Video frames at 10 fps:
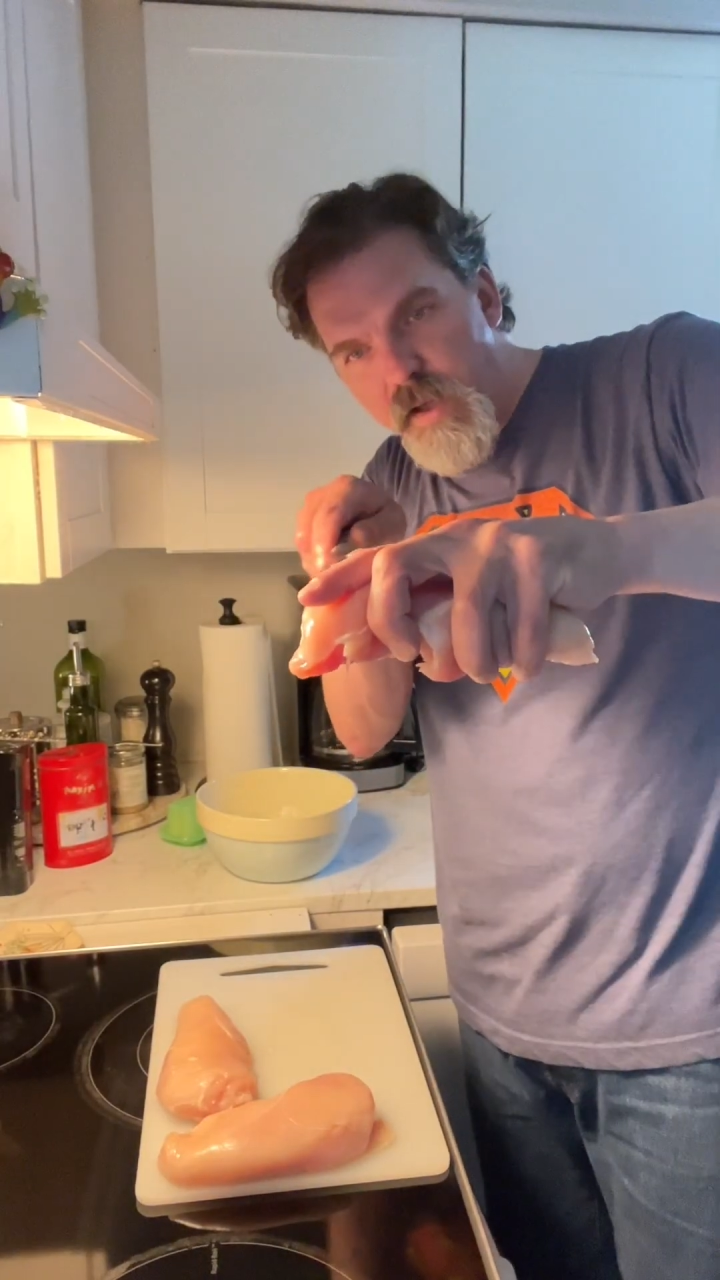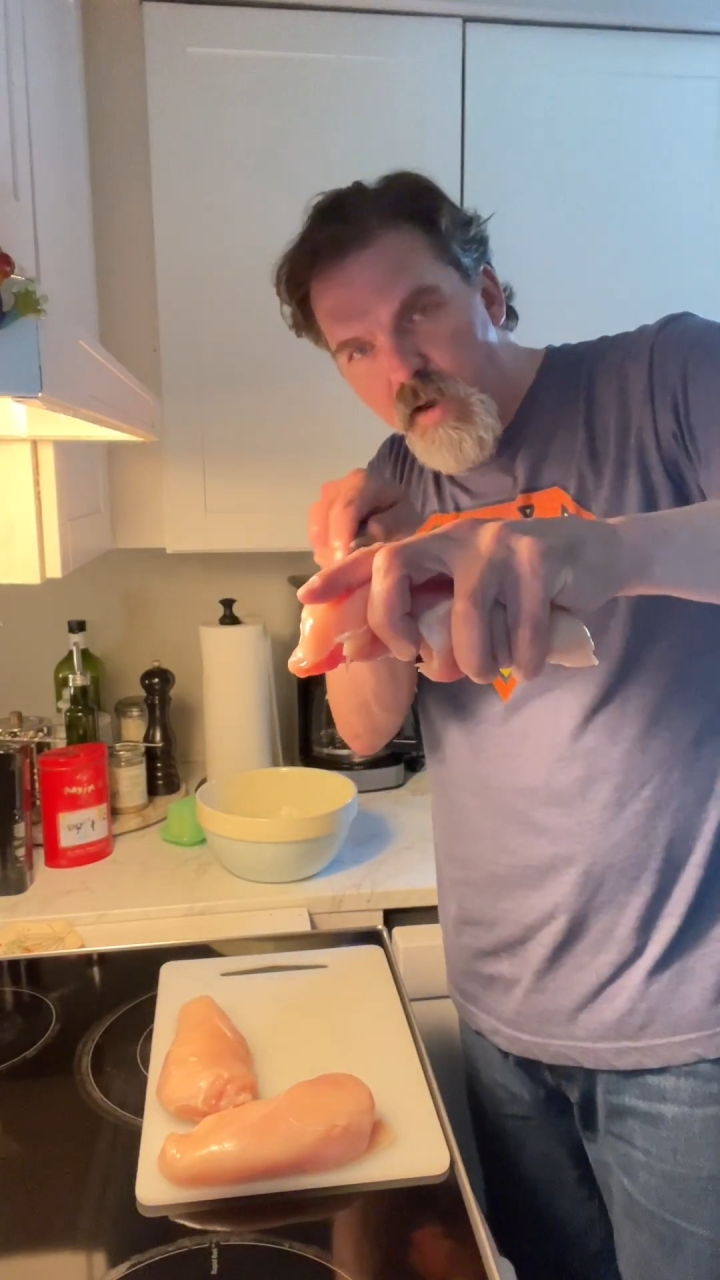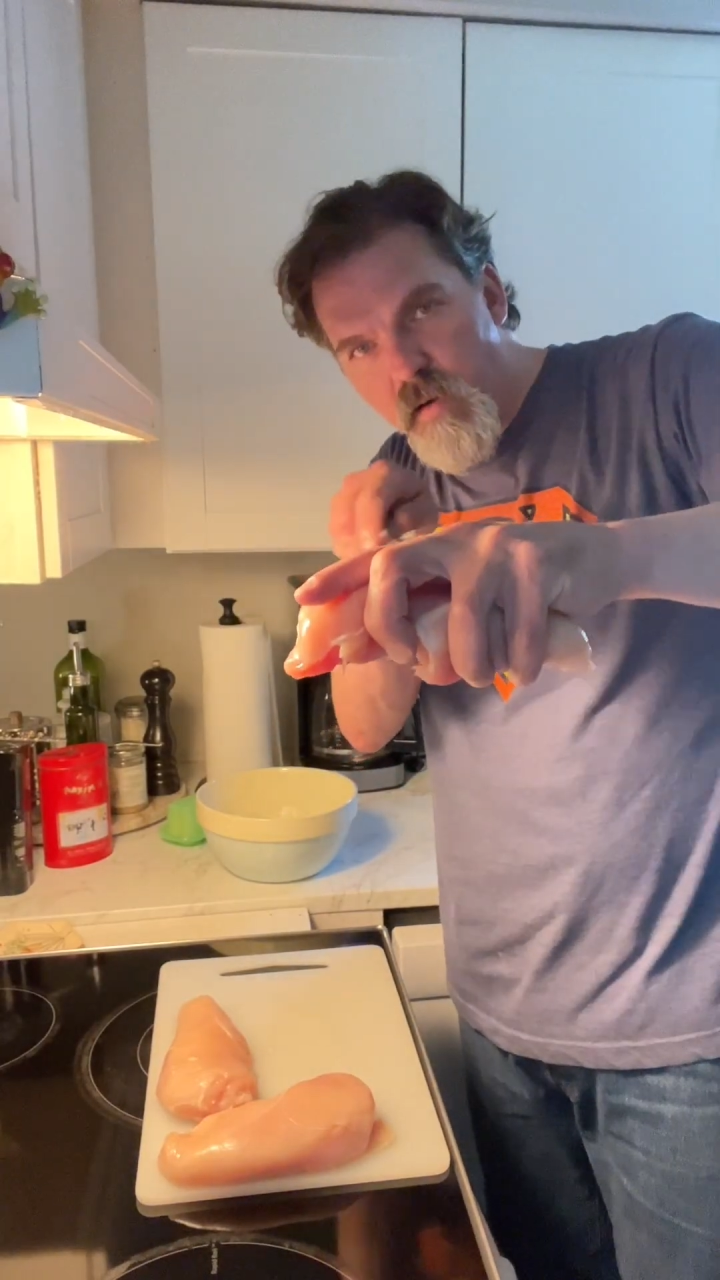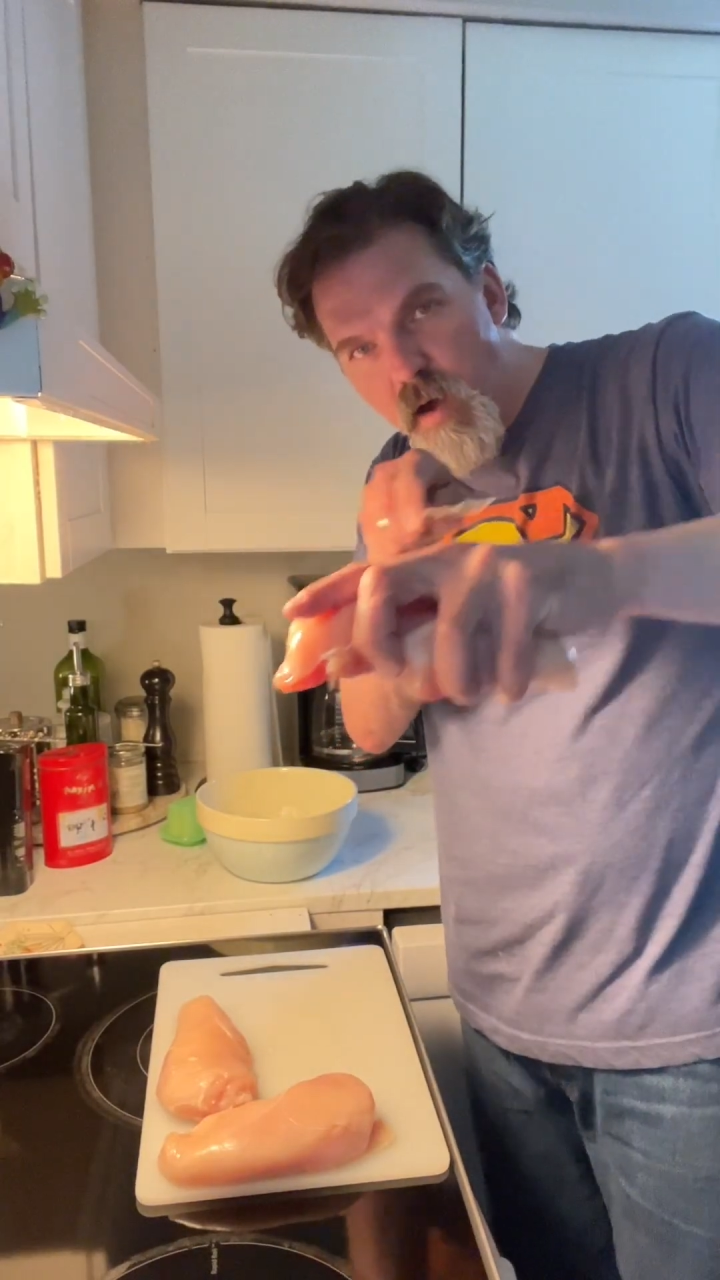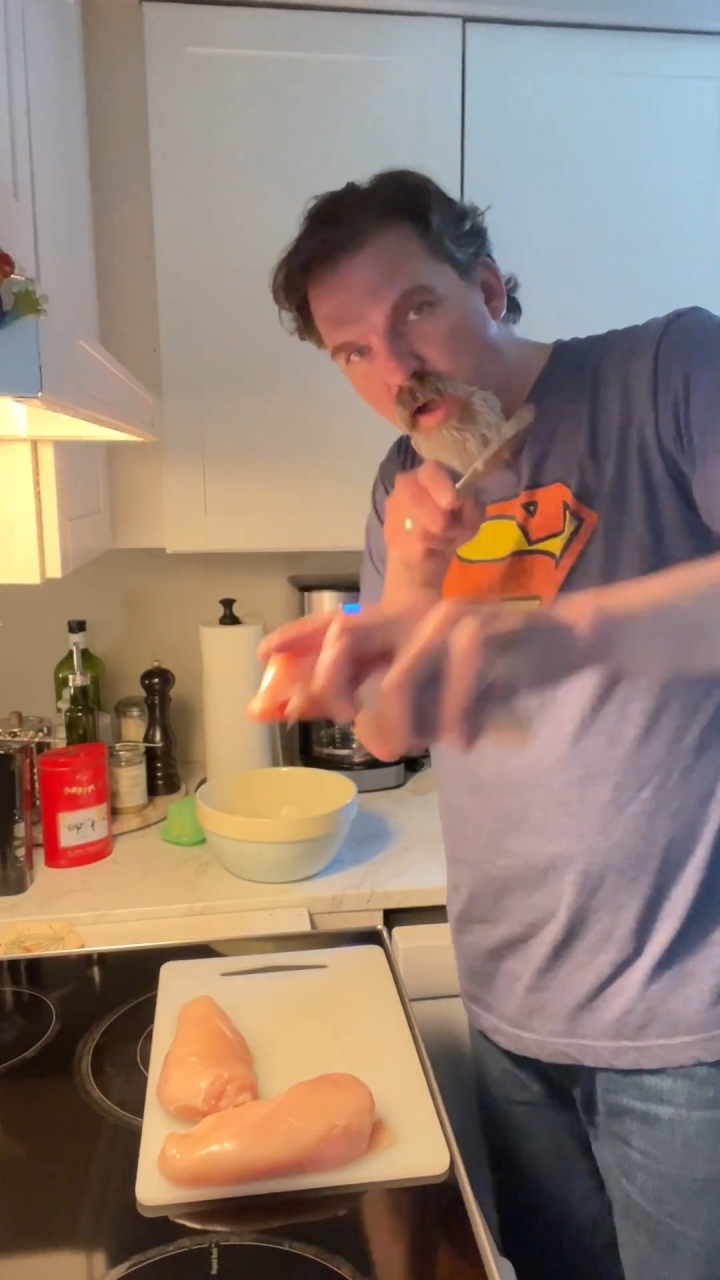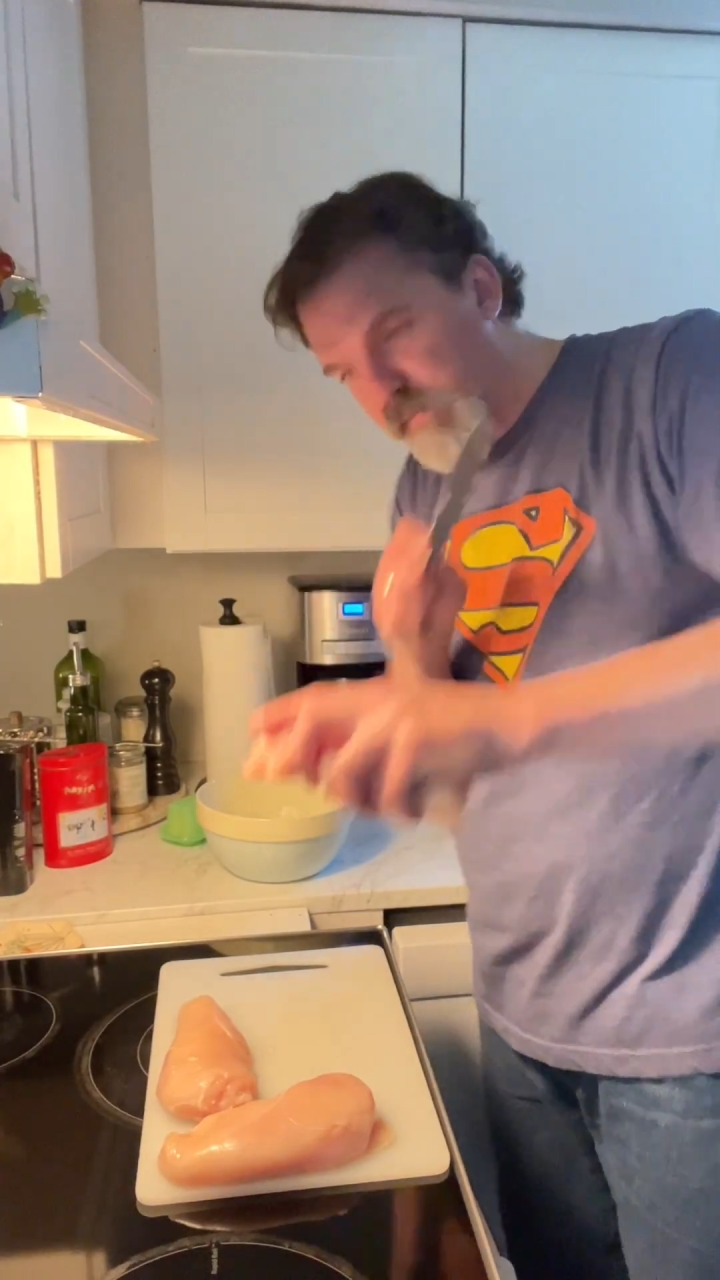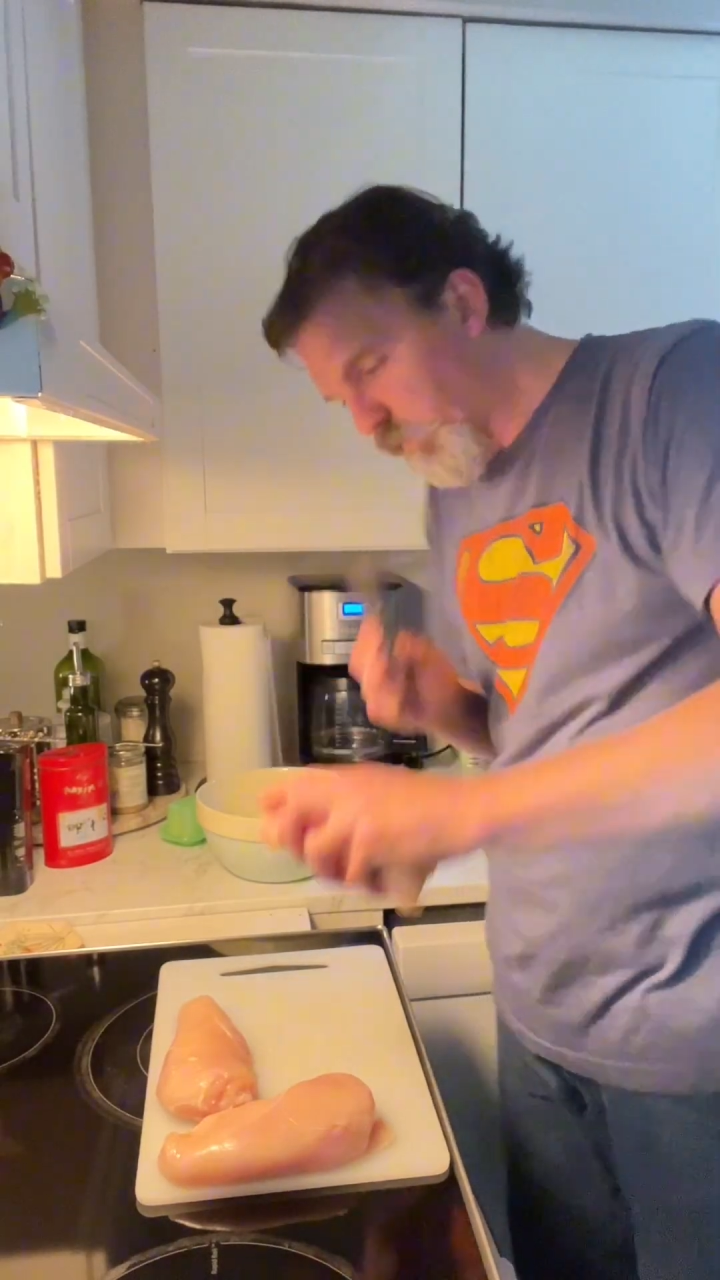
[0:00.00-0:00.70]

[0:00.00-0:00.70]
across,